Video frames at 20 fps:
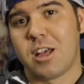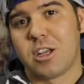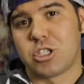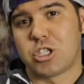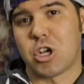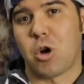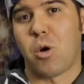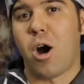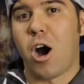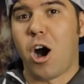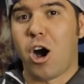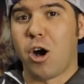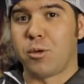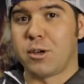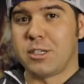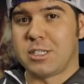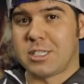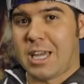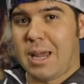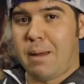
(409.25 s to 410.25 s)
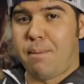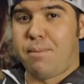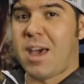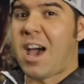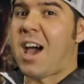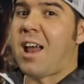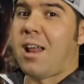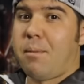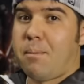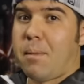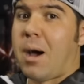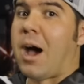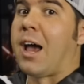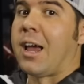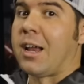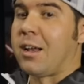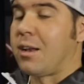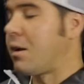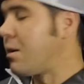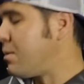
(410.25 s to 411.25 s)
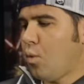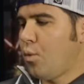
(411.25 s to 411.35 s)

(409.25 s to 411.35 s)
So always keep that in mind.